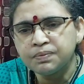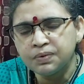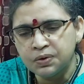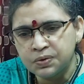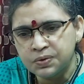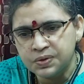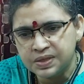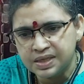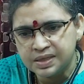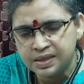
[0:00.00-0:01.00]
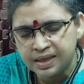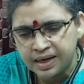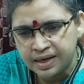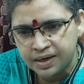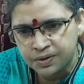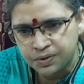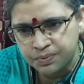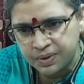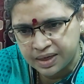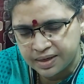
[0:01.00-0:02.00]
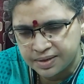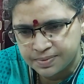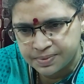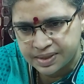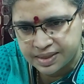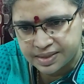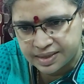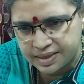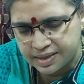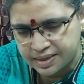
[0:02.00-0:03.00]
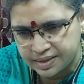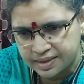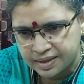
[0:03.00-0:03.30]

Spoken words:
glucose is 302 mg per deciliter.